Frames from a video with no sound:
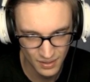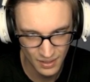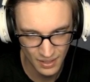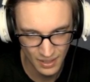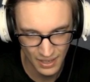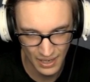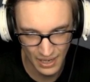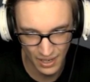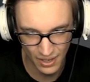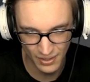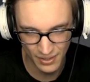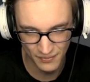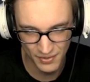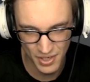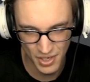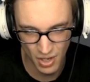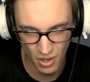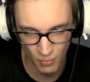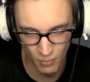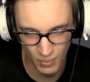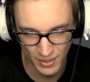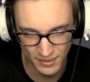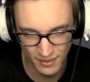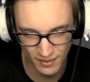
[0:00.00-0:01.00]
I don't even know
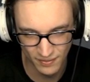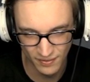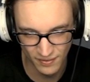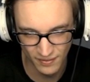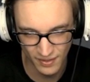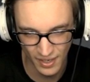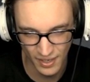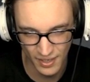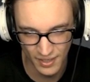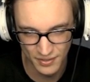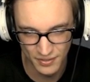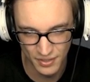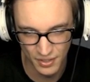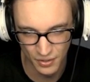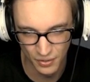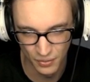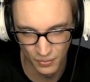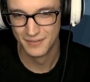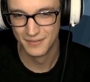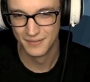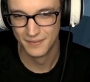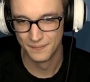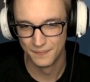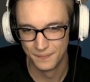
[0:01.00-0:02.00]
what this is gonna
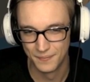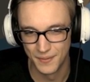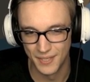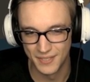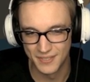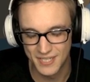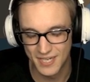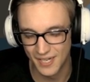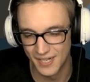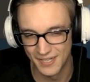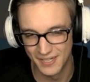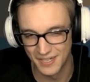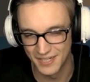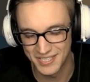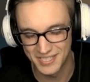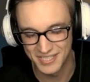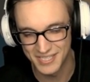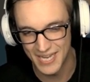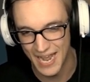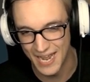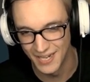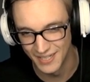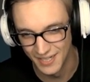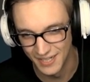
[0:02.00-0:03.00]
do. It's gonna
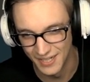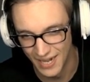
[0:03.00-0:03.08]
extend into